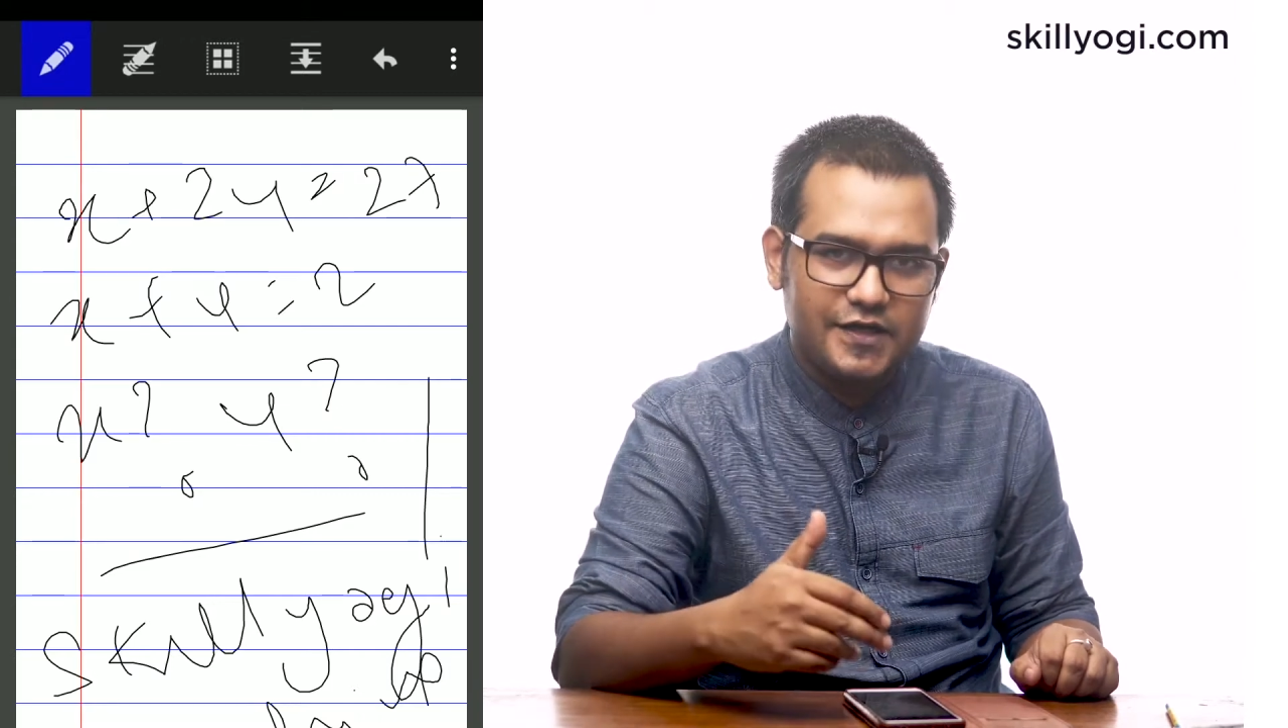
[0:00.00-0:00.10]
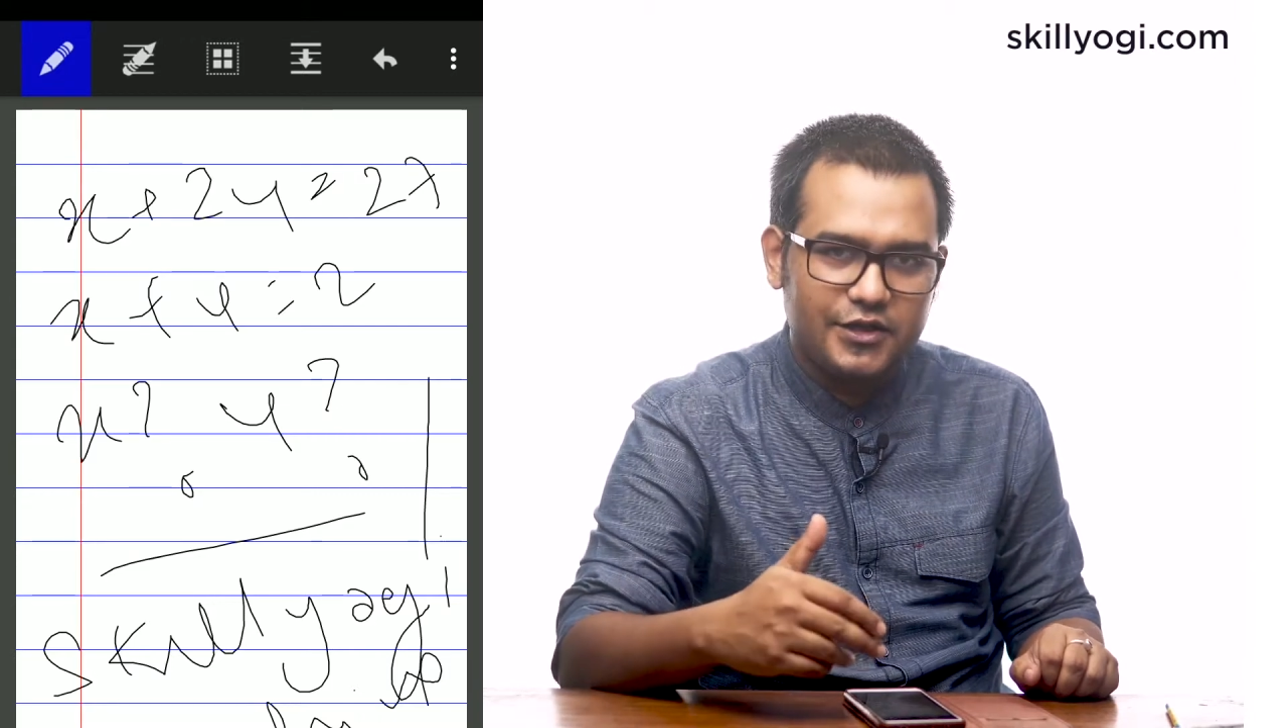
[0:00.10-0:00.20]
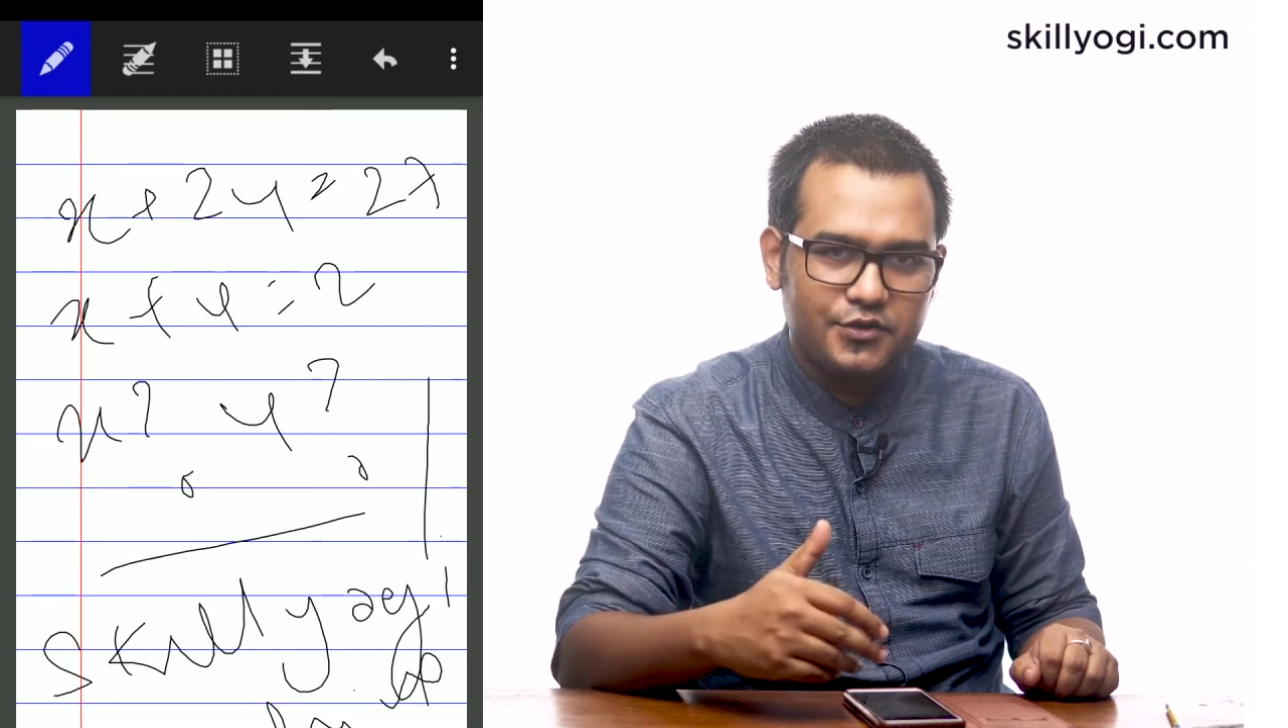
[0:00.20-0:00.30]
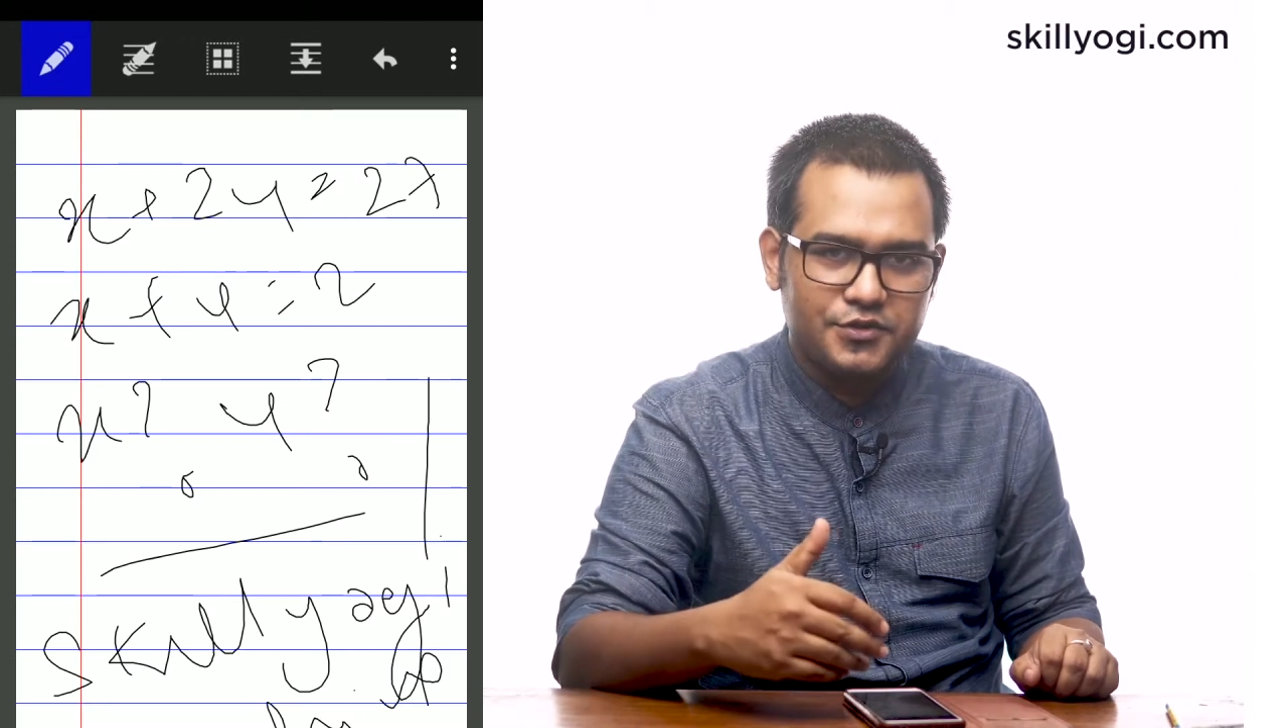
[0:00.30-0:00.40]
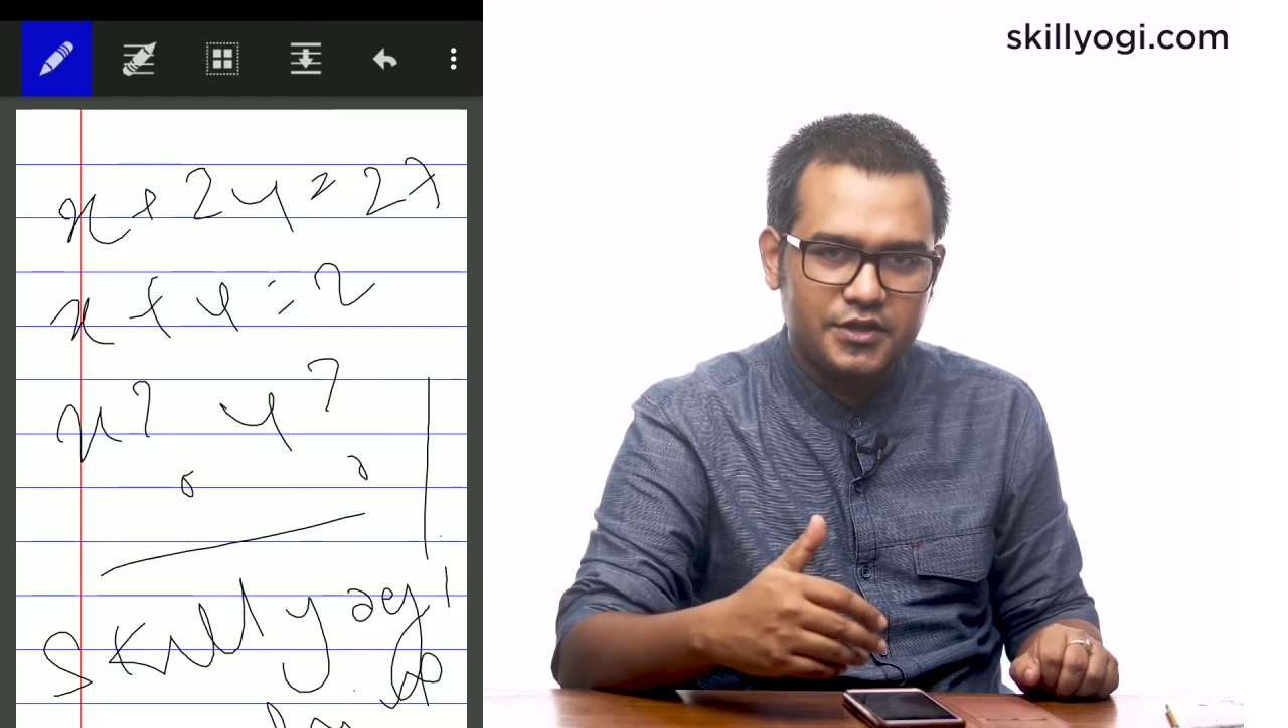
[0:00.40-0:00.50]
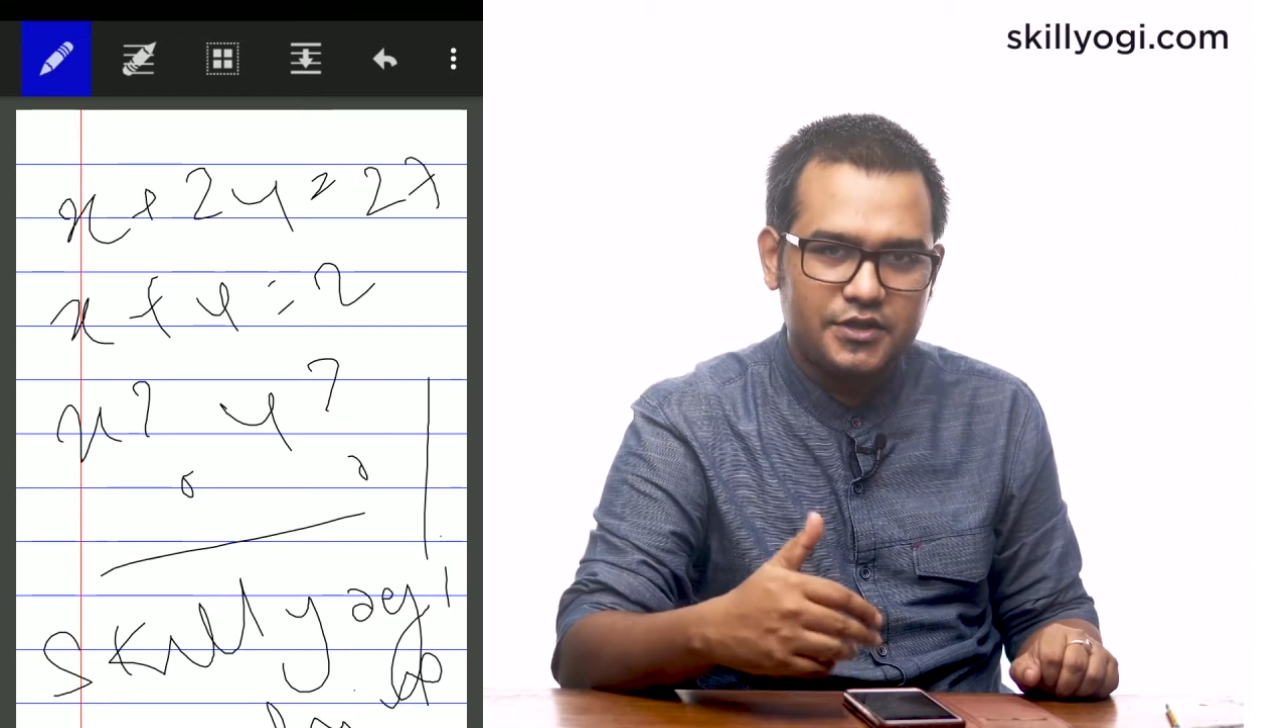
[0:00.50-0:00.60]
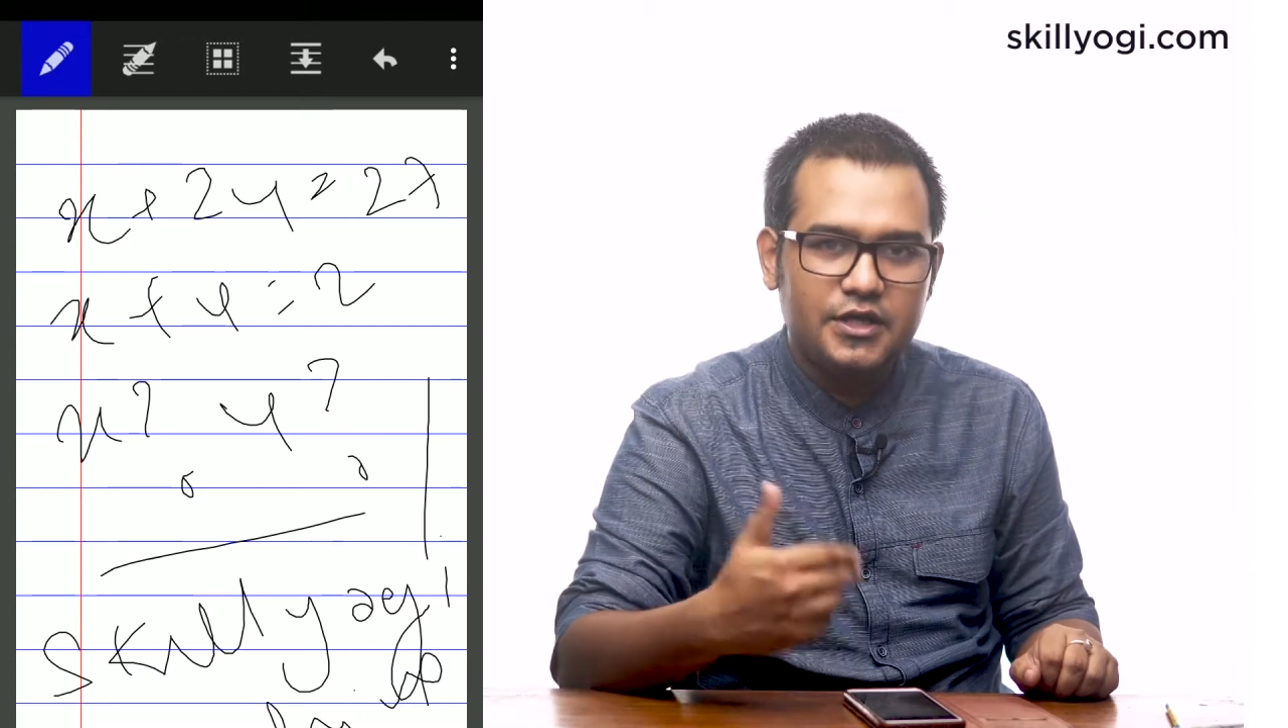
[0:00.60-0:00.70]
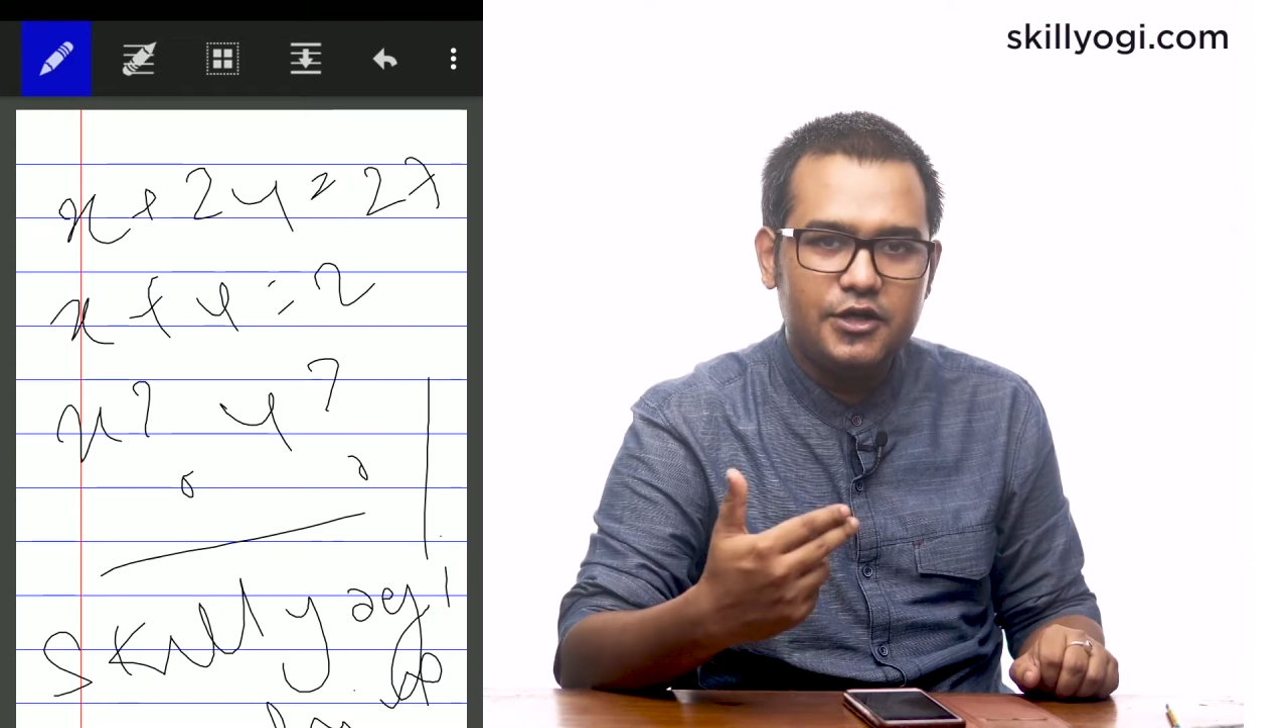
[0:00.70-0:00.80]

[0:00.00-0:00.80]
use it